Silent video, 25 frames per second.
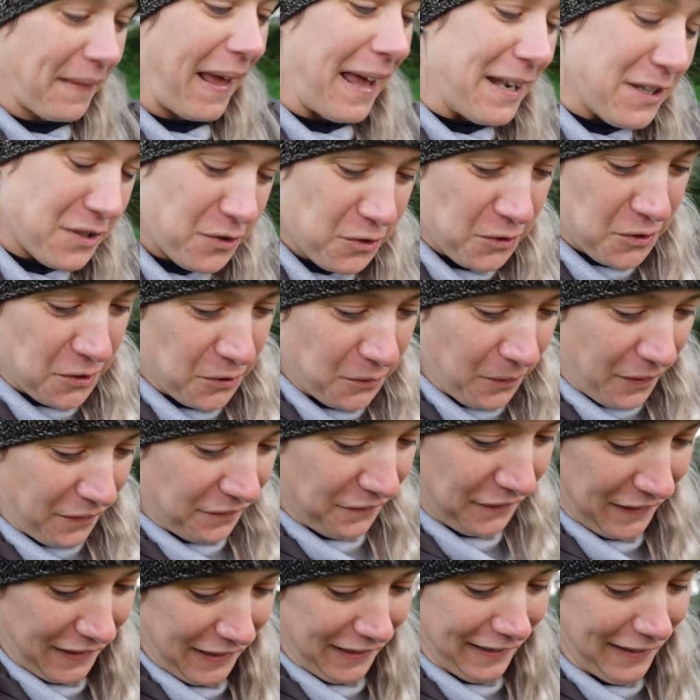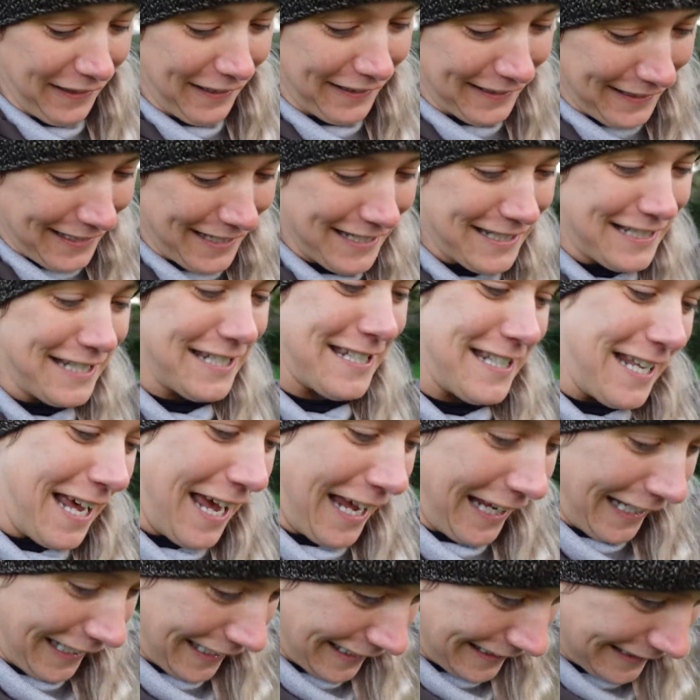And also I feel I need to
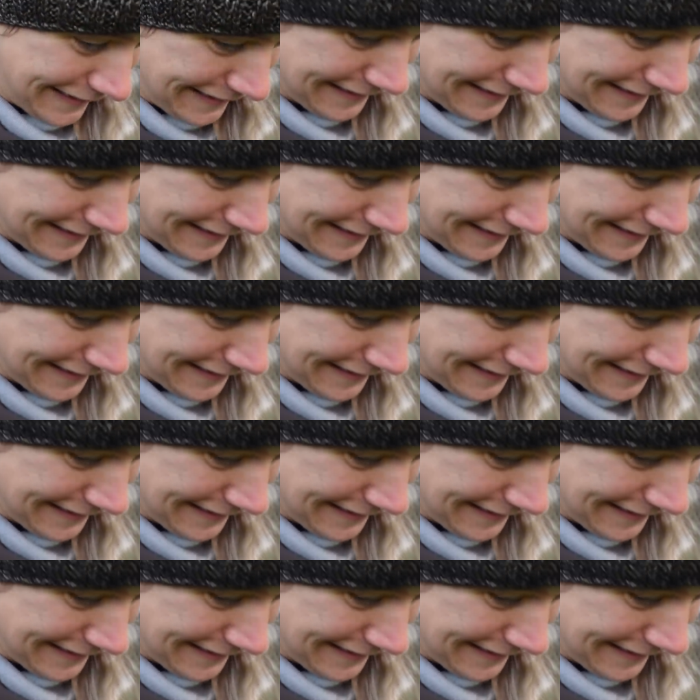say